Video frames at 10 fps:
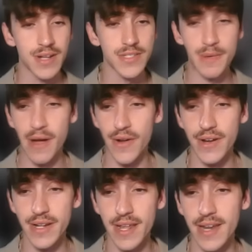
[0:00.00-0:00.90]
and somehow I
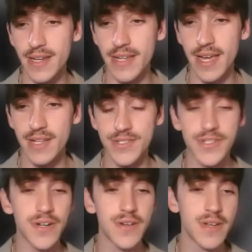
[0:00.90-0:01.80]
didn't get any tan.
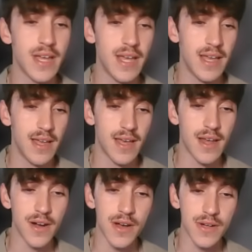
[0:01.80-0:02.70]
So I
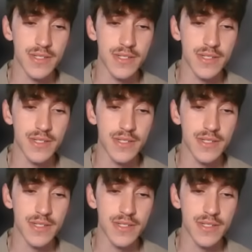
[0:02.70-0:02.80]
don't know.